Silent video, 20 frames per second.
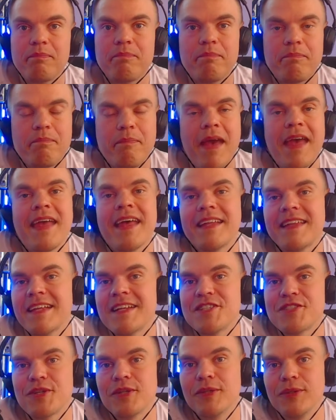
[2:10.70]
pay
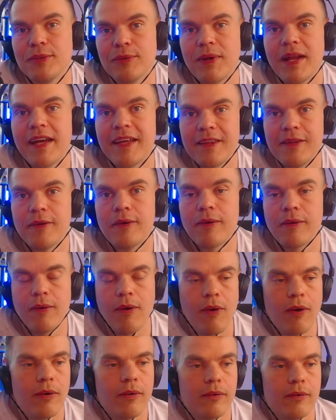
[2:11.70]
attention to like your
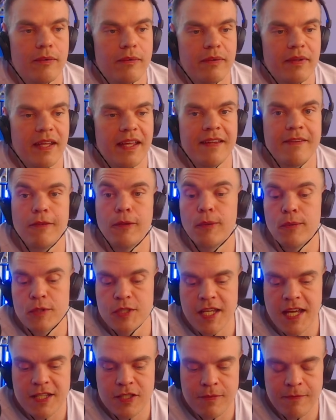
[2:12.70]
own
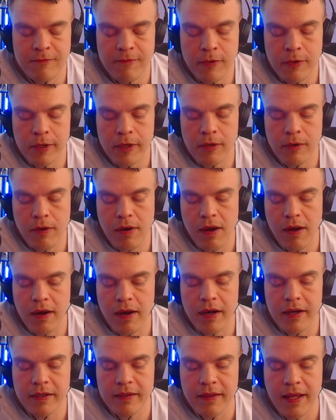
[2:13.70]
enthusiasm for your
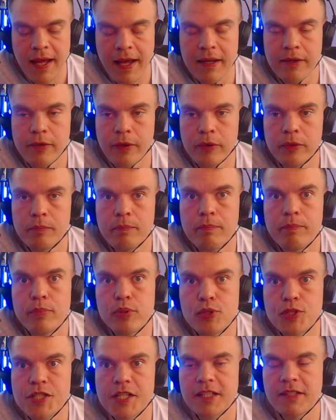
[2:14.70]
art and don't
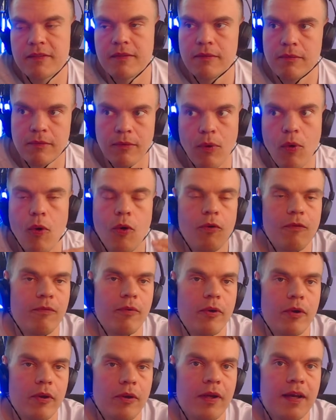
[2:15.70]
push it
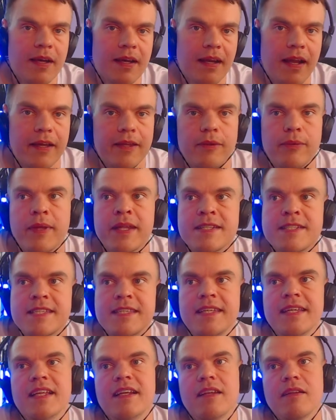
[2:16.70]
over. Like you can
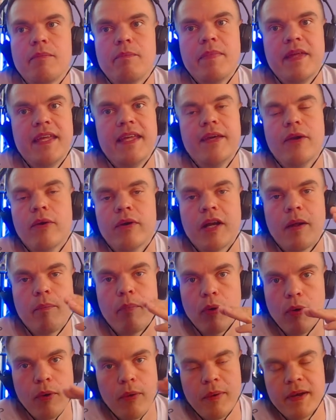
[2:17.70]
still be on a
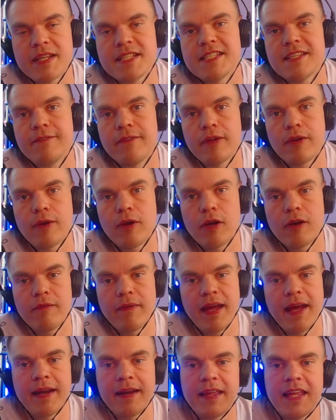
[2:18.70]
progressive curve
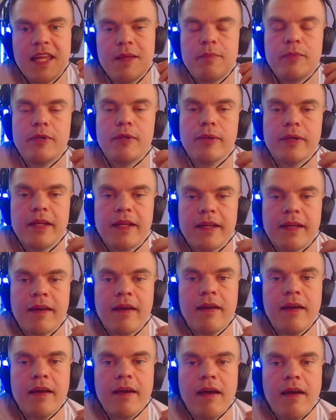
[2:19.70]
and keep doing
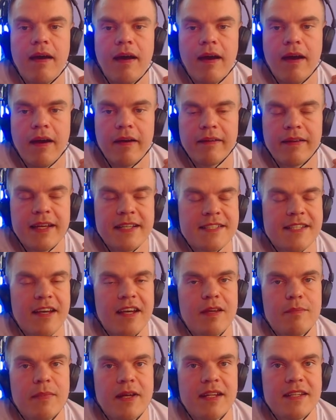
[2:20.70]
art
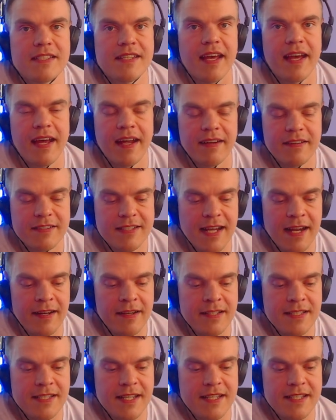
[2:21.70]
assignments and
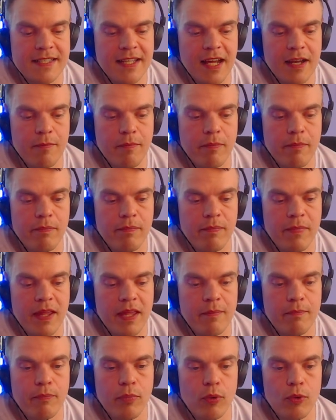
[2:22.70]
challenges that
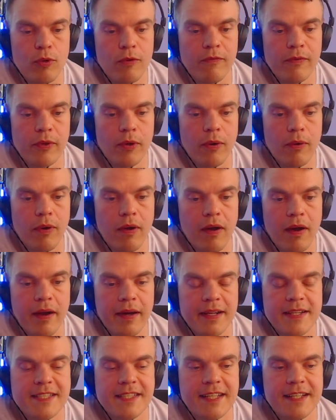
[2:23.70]
improve your
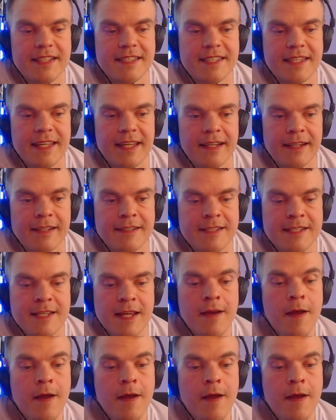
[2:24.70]
artistic skills